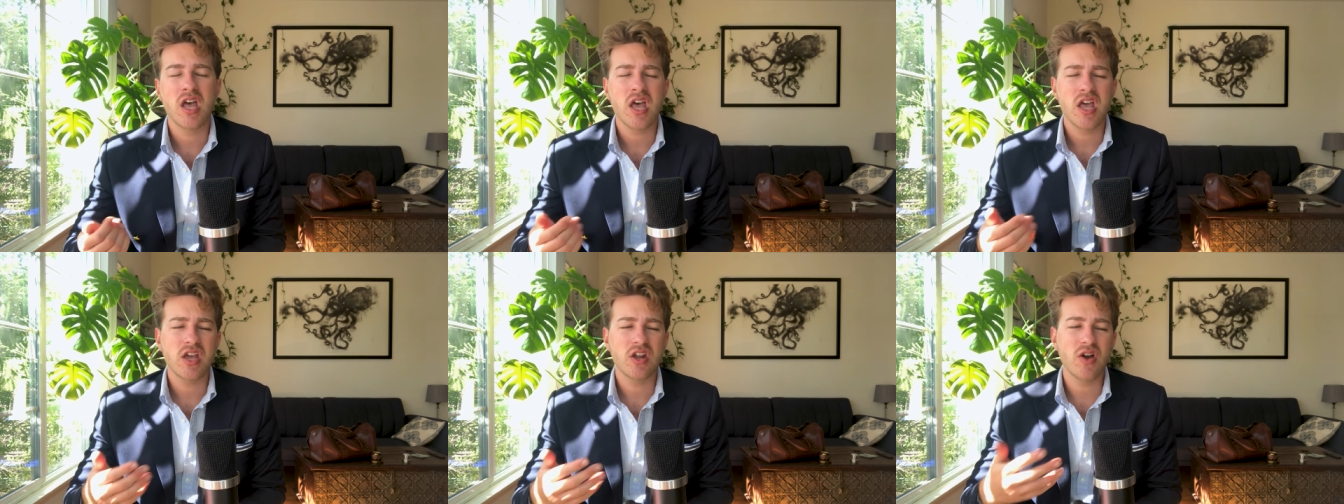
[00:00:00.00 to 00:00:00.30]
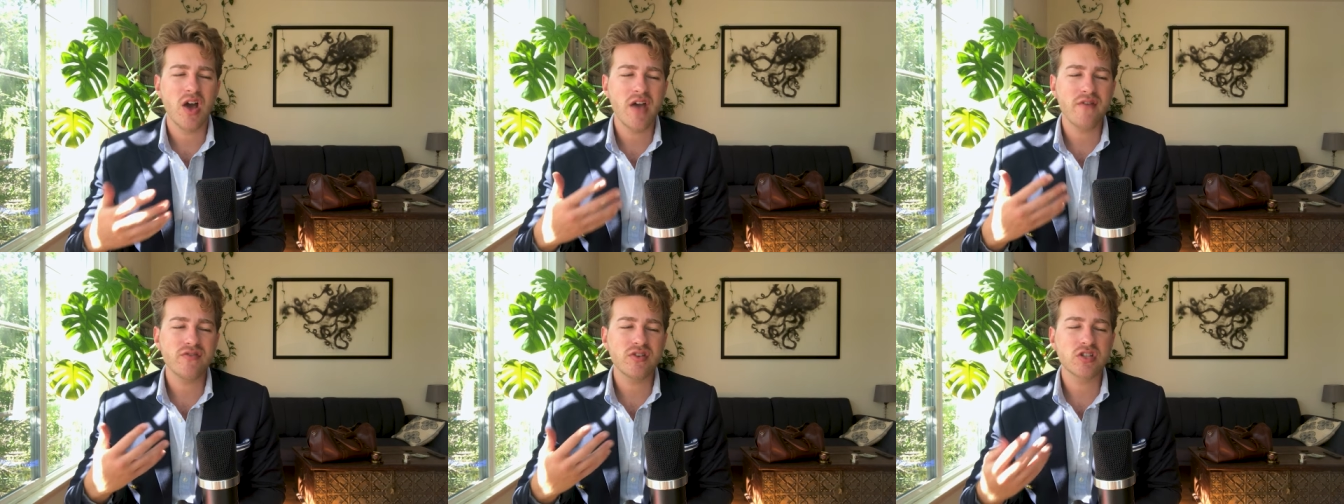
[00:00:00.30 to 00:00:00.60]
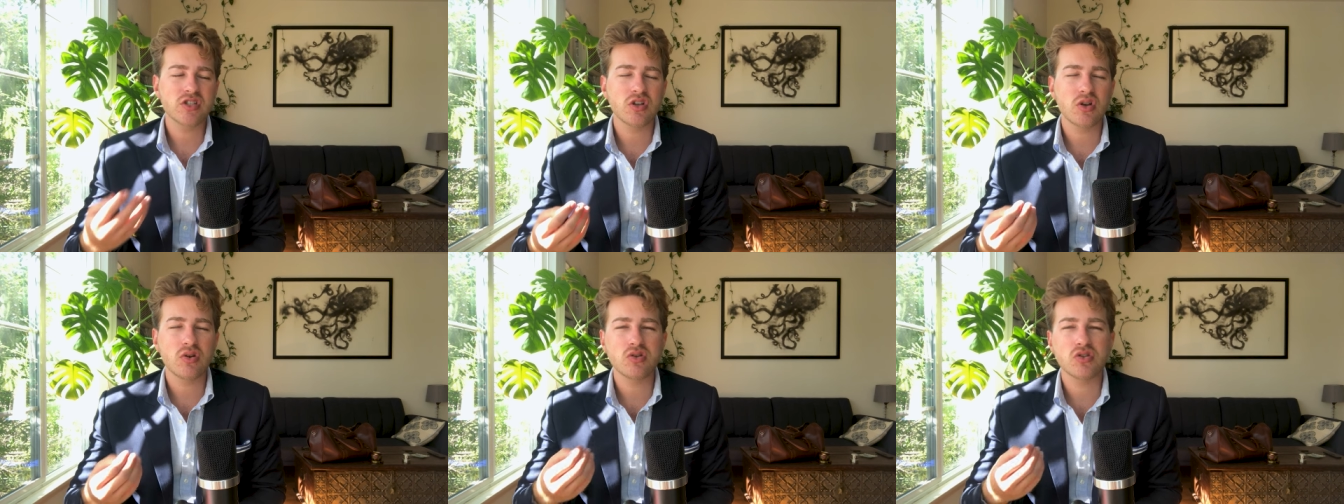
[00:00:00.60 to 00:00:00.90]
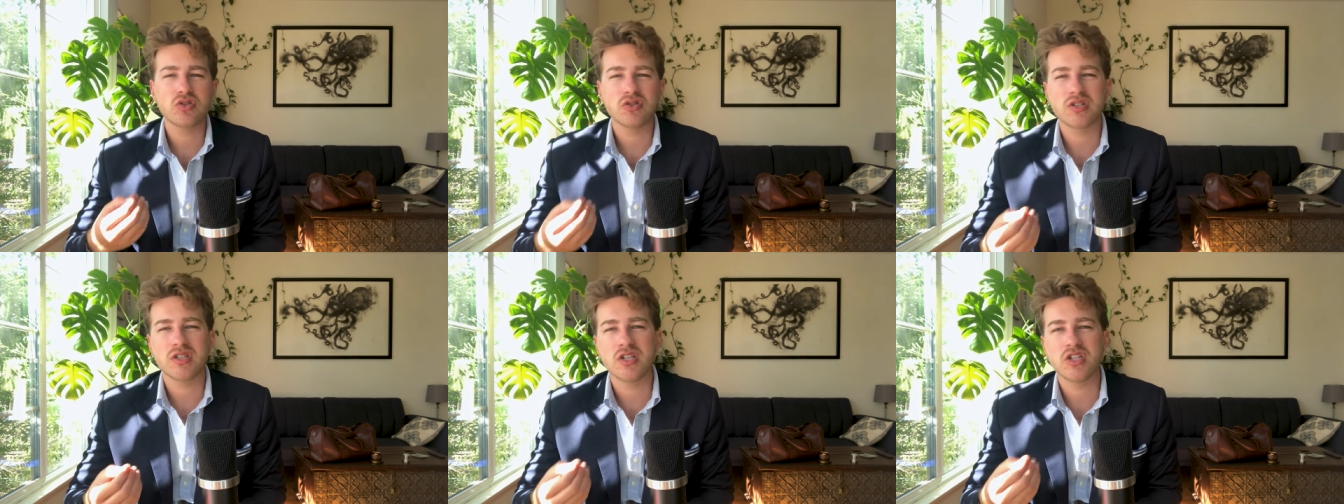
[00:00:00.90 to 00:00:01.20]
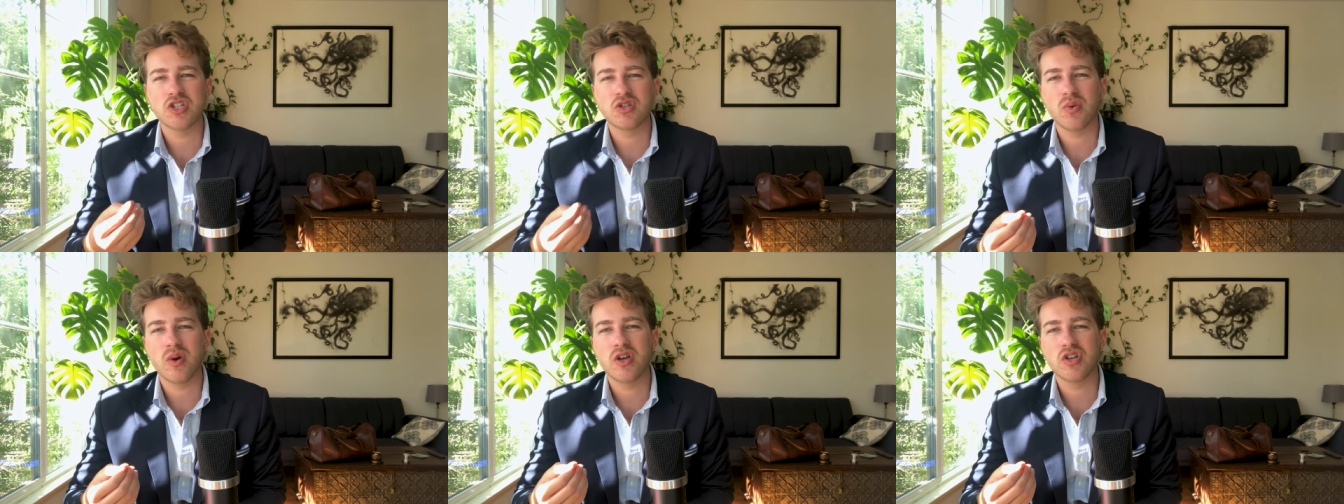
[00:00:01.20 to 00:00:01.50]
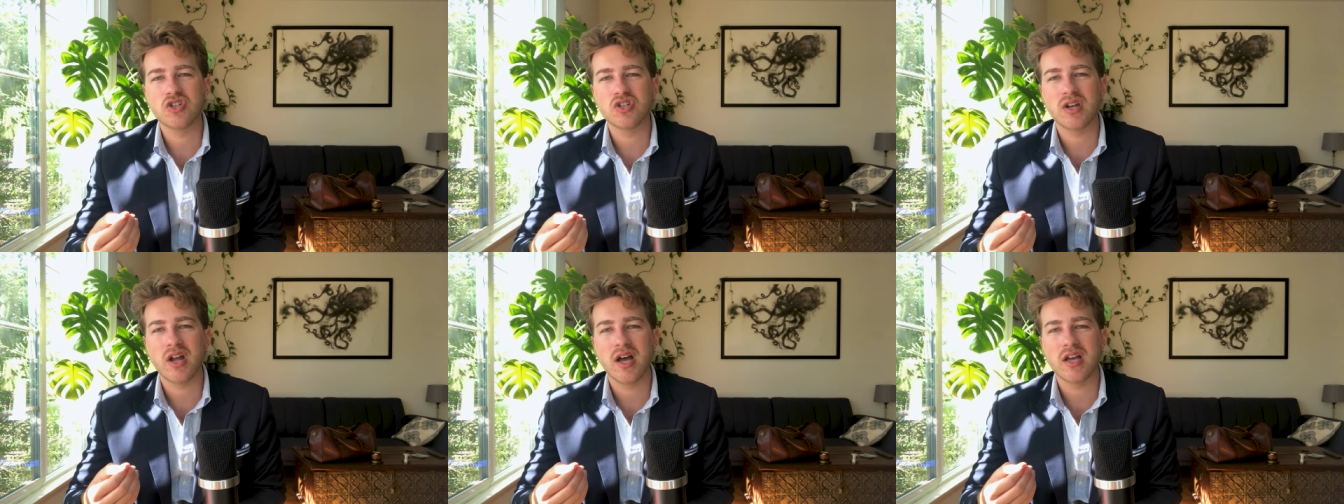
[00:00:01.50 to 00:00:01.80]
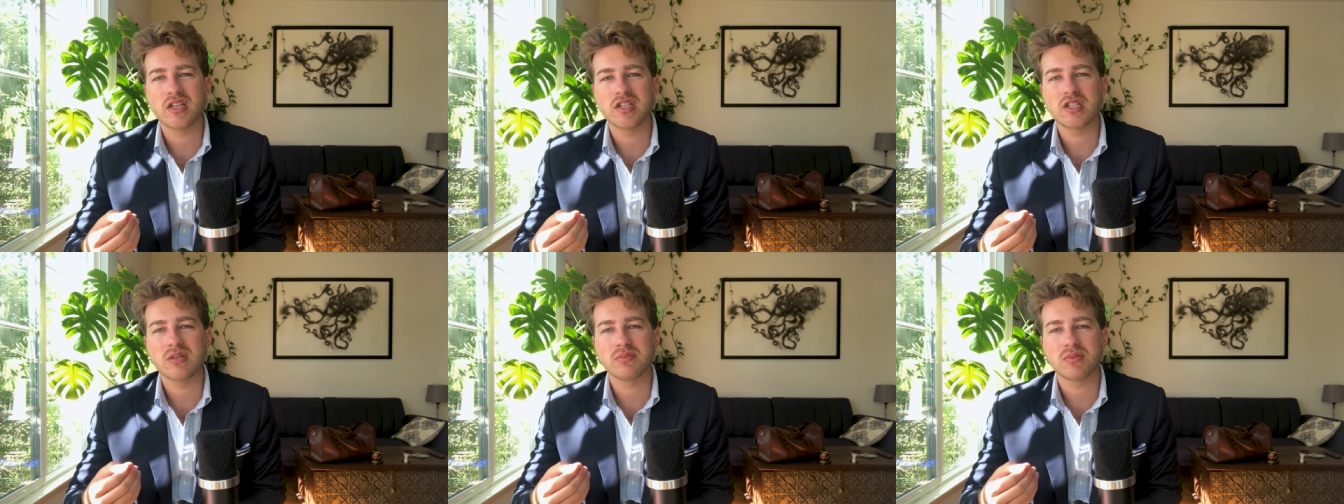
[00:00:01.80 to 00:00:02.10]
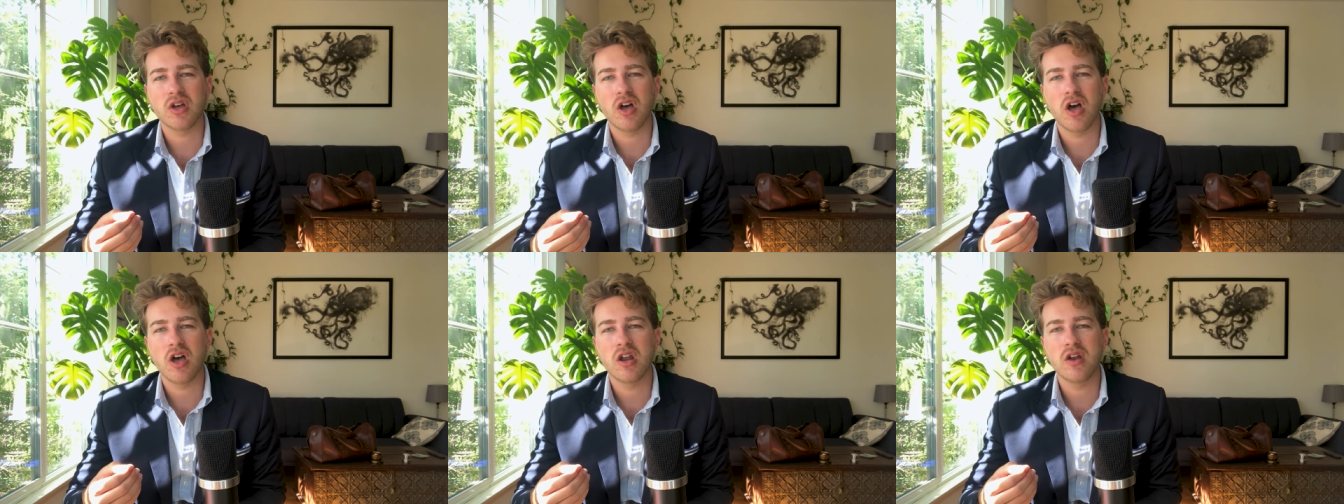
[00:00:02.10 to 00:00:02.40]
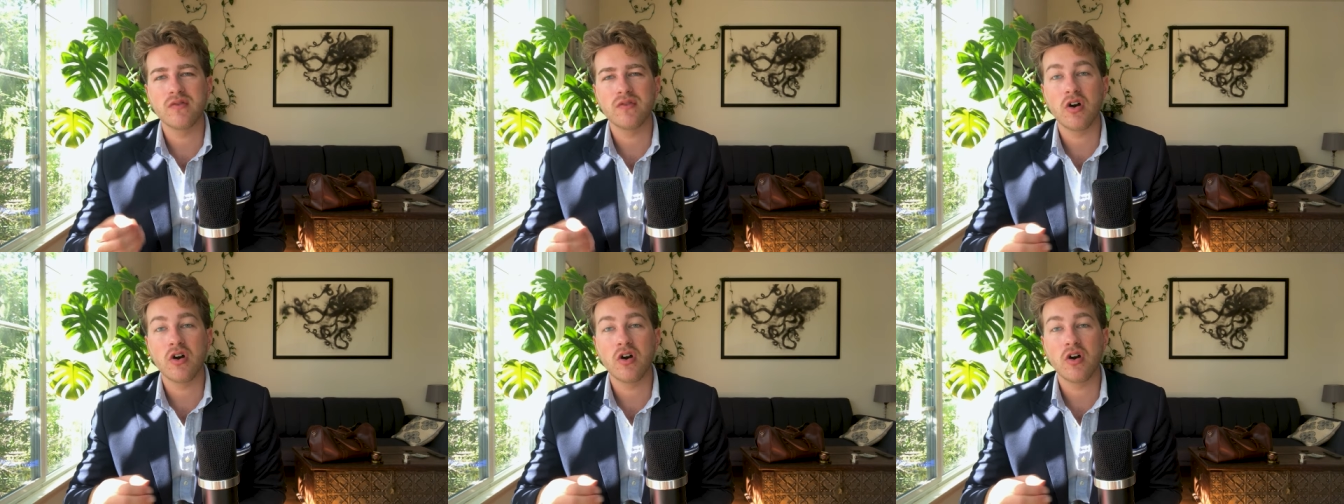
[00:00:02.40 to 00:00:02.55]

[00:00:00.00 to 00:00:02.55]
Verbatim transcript: You know, every social situation has some kind of